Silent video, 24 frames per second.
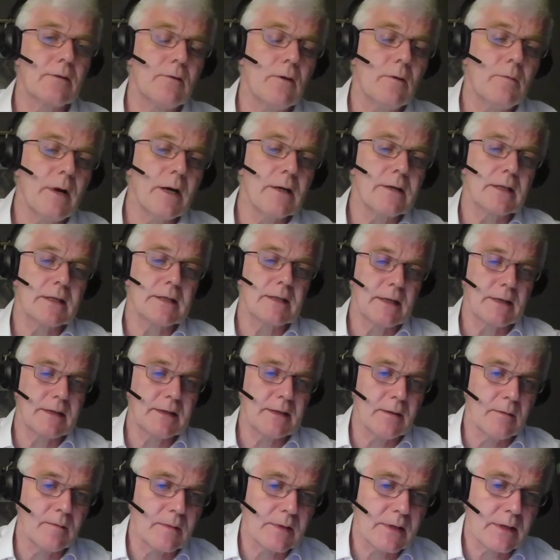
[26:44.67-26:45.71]
it's a robotic
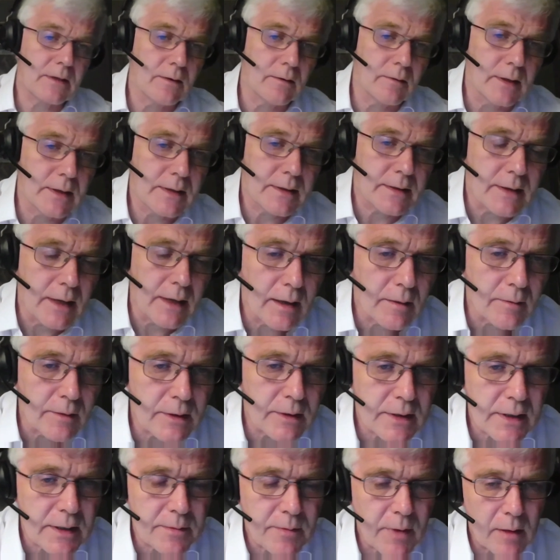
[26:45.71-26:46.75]
system. So it
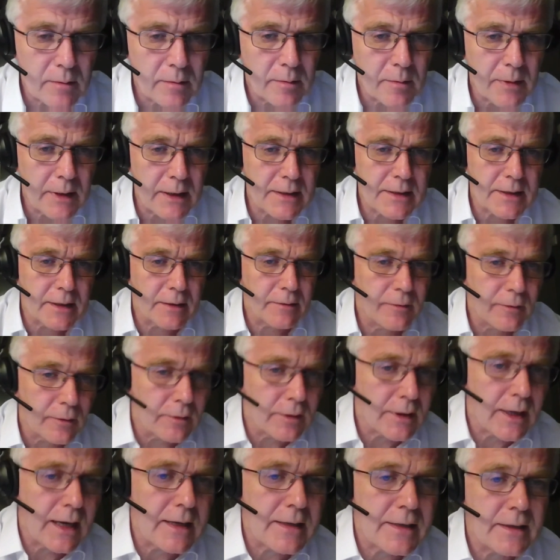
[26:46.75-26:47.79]
uses probabilistic
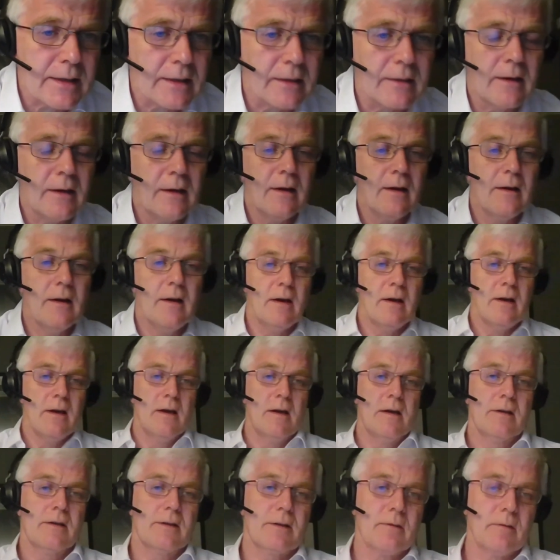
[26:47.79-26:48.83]
forecasting.
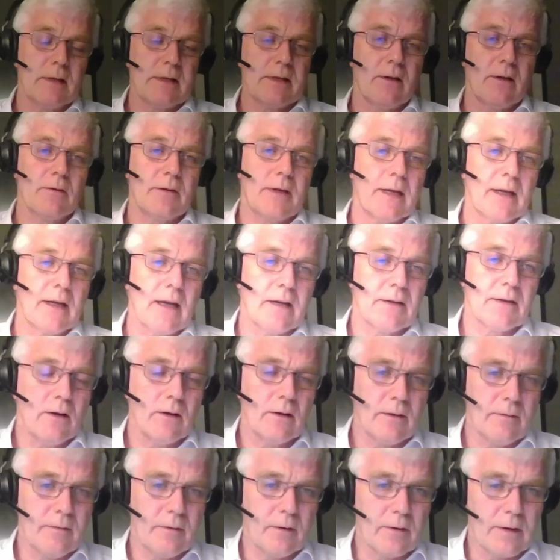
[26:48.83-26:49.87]
So it's looking at
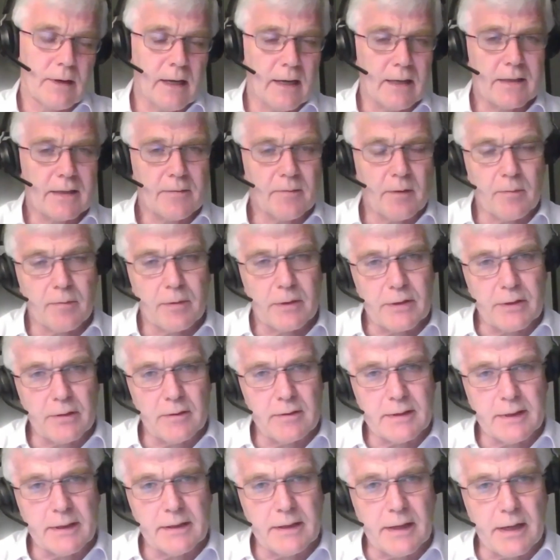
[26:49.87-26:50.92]
all the forecasts we're
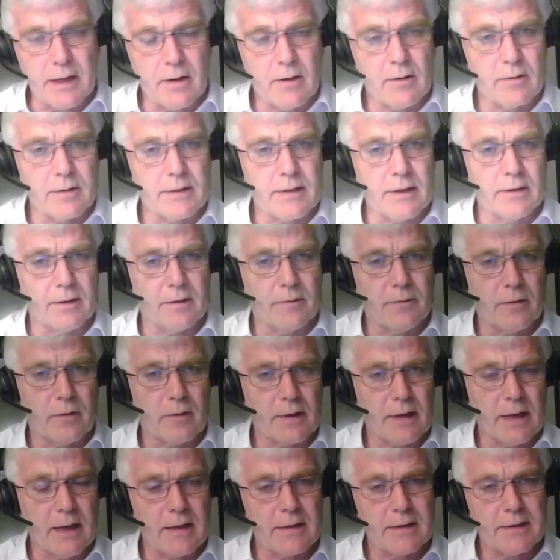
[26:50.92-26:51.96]
producing, the errors on the
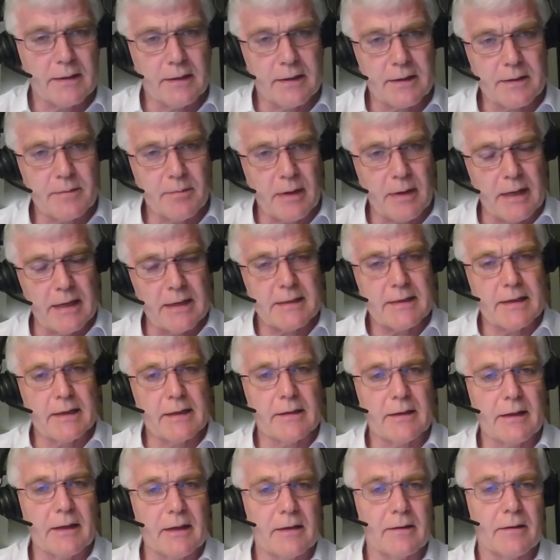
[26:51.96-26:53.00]
forecasts, and it's
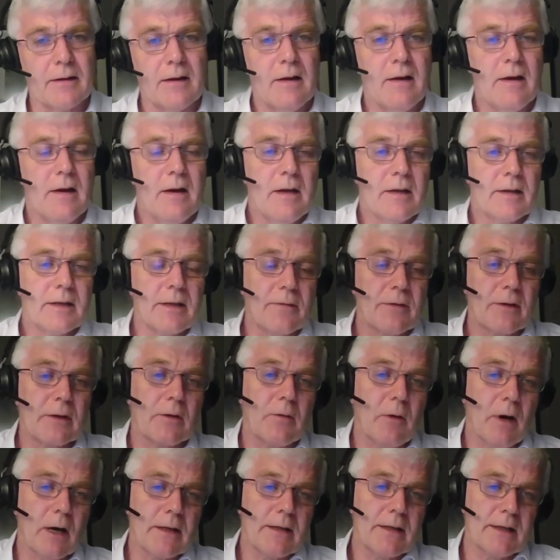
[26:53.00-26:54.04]
placing then
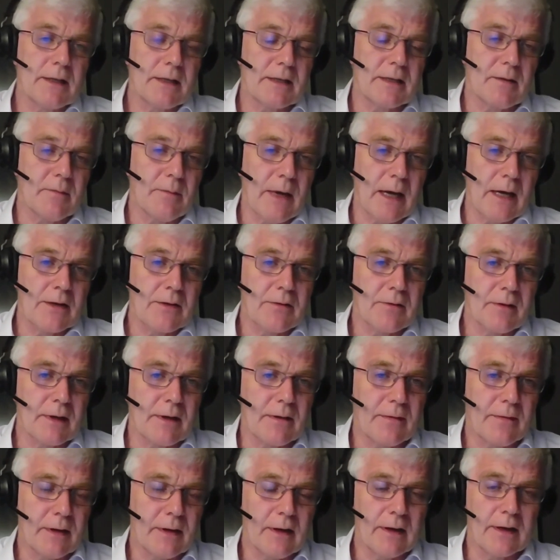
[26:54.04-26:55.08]
different quantities of
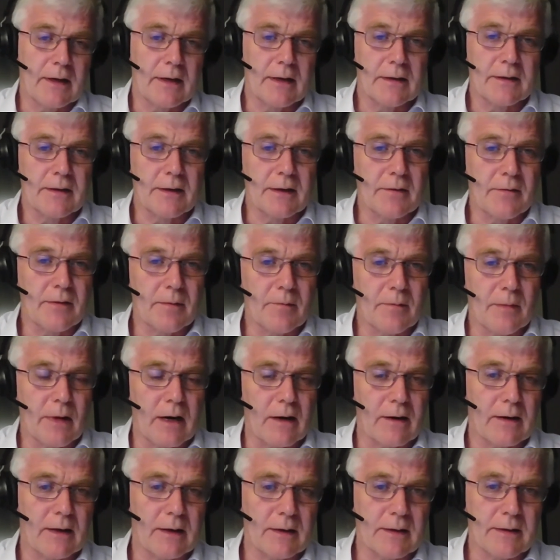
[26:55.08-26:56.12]
battery, if you like, into different
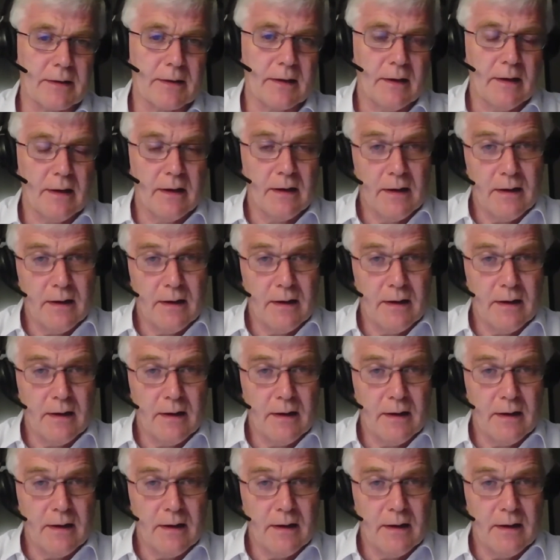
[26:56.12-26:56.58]
markets